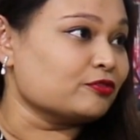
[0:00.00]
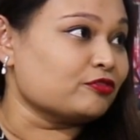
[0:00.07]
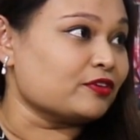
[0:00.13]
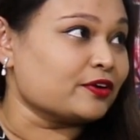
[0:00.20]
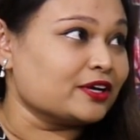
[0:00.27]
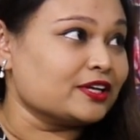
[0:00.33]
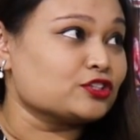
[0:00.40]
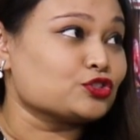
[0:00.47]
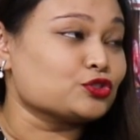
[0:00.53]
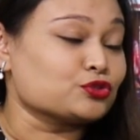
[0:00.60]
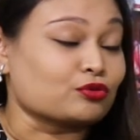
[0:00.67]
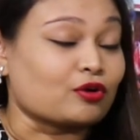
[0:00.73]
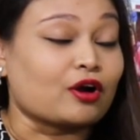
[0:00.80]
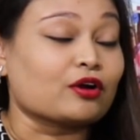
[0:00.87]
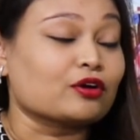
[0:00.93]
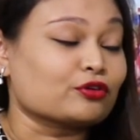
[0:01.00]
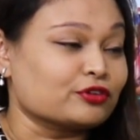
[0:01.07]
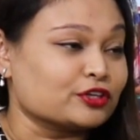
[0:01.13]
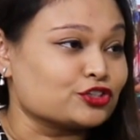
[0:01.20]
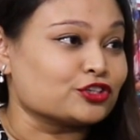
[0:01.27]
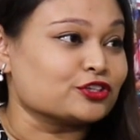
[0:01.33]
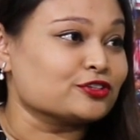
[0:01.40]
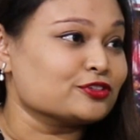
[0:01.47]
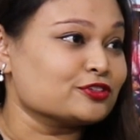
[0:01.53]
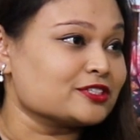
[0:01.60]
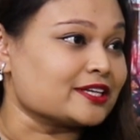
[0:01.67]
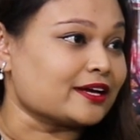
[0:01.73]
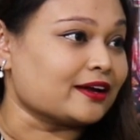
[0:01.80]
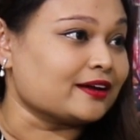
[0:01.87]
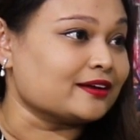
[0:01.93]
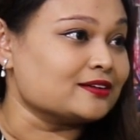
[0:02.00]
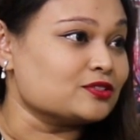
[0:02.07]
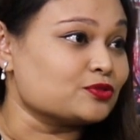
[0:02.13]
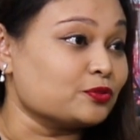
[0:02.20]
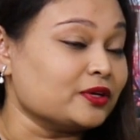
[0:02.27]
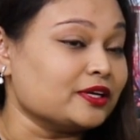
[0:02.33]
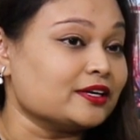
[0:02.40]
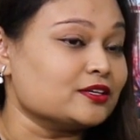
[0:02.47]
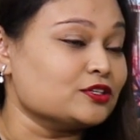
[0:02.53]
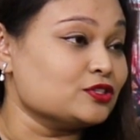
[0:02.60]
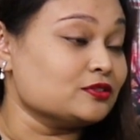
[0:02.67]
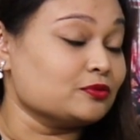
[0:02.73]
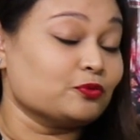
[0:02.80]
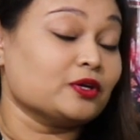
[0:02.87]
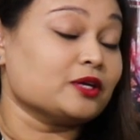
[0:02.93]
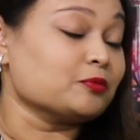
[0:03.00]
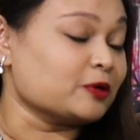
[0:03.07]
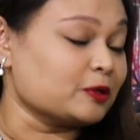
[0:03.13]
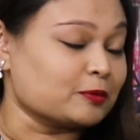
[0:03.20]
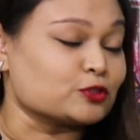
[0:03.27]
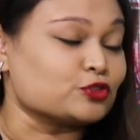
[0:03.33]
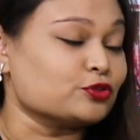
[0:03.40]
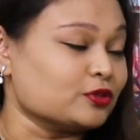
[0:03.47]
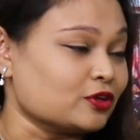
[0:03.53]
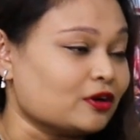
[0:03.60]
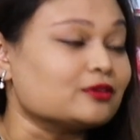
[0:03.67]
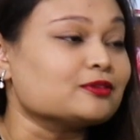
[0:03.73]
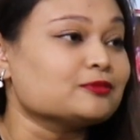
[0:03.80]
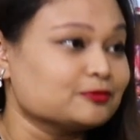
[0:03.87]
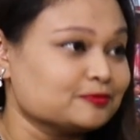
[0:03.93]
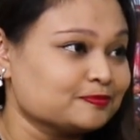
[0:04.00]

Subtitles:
very strong creatures, and we can pretty much do it all.